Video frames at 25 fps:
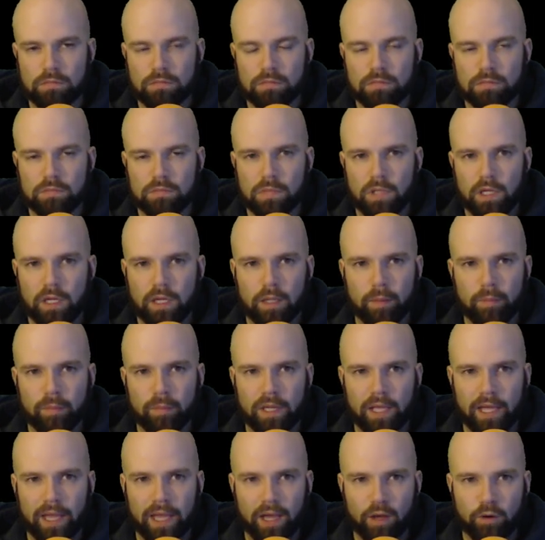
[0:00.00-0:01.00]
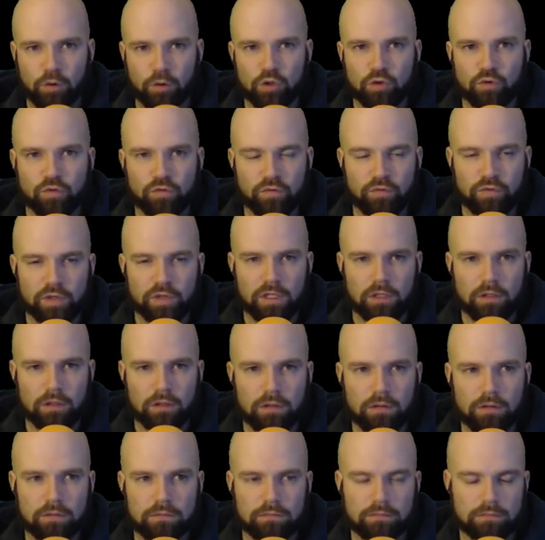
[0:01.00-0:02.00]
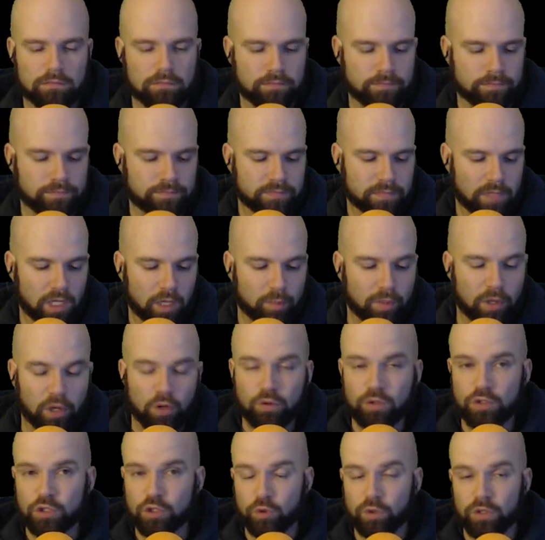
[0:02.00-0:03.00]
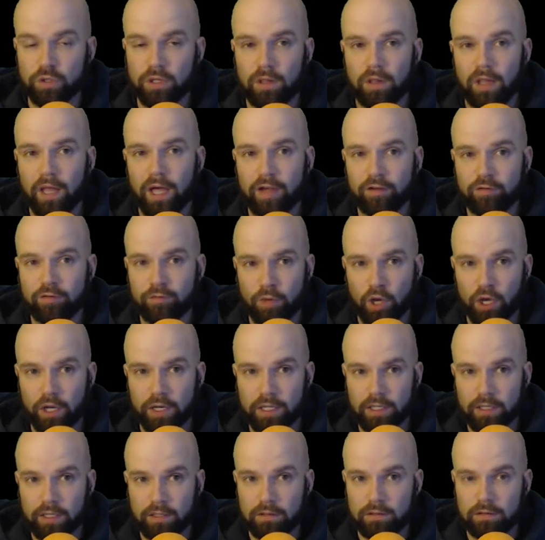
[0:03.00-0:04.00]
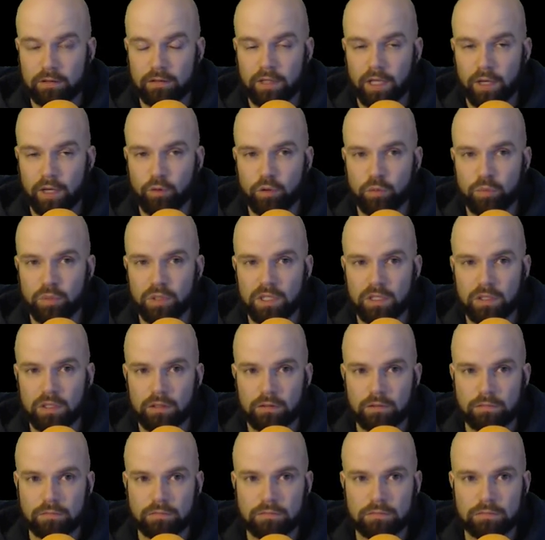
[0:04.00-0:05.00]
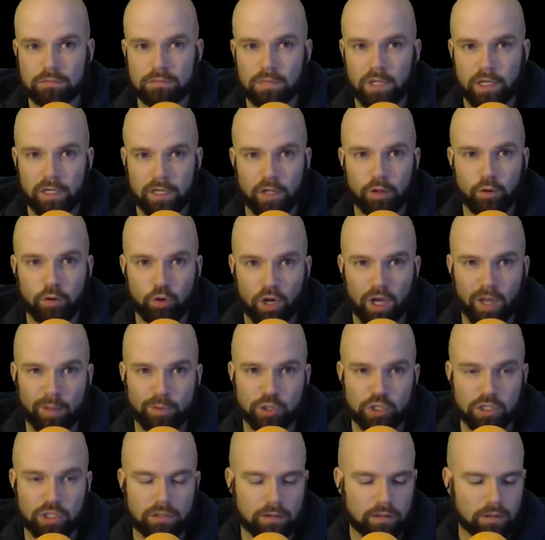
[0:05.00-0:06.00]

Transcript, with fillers: um, how you feel about doing the live modding. That would be another option